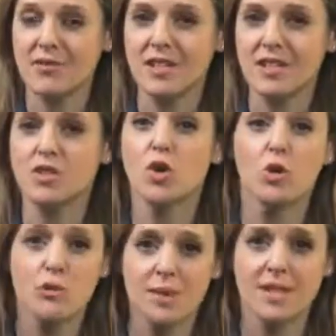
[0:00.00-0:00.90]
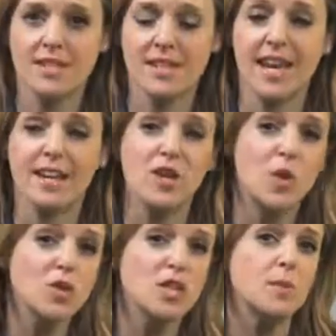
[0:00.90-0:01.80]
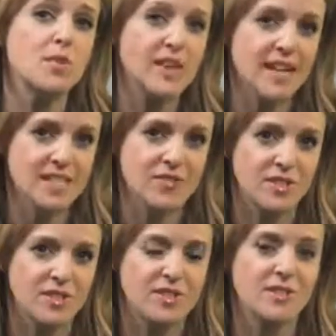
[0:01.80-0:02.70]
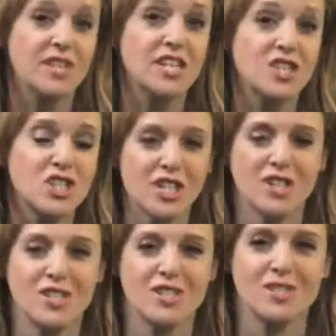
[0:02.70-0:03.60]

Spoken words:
tolerability and long-term effectiveness of the injections.